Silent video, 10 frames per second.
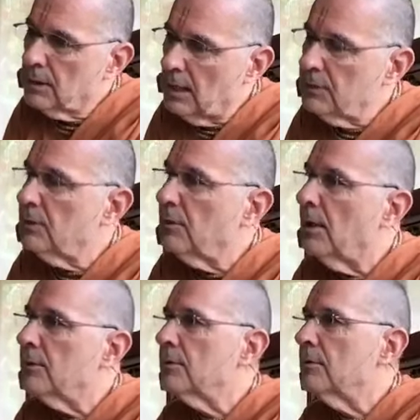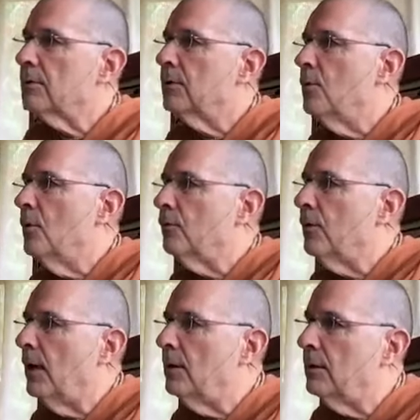Dasya-rasa. You won't
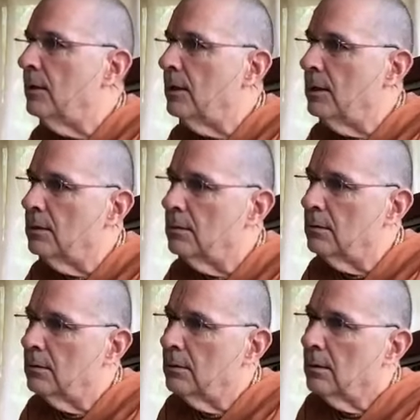find it in